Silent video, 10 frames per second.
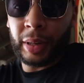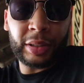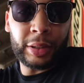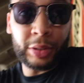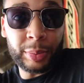But
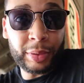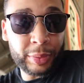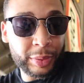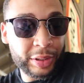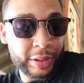see,
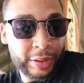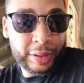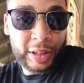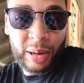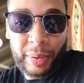Jamilah wants to
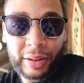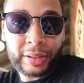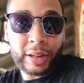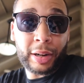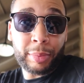come
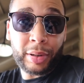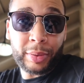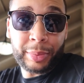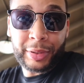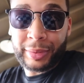outside and play
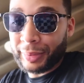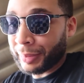with me.